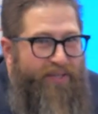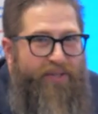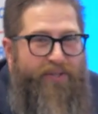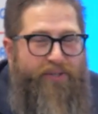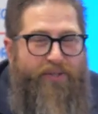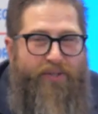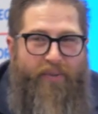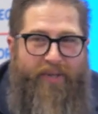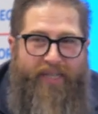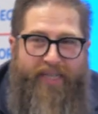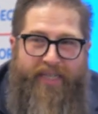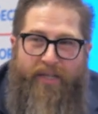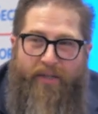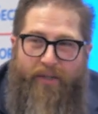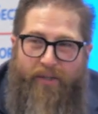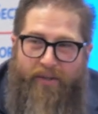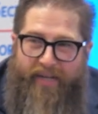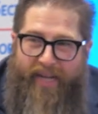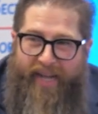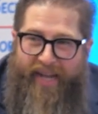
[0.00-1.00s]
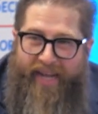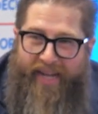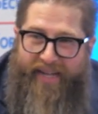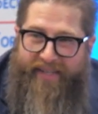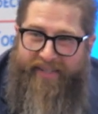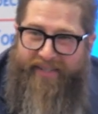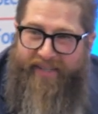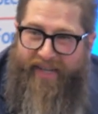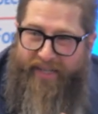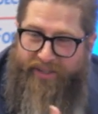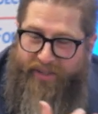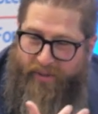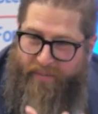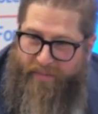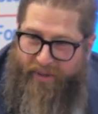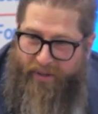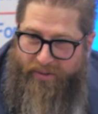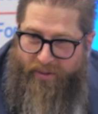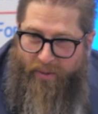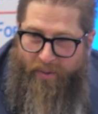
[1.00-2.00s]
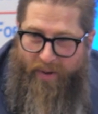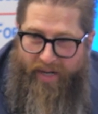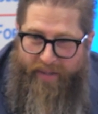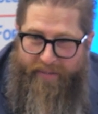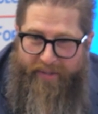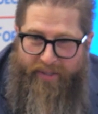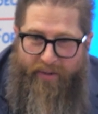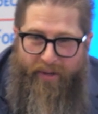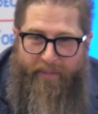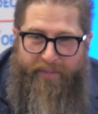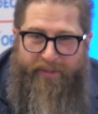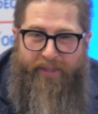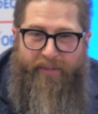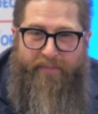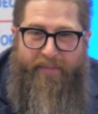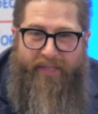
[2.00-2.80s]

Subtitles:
So we need to look at not just post-quantum encryption,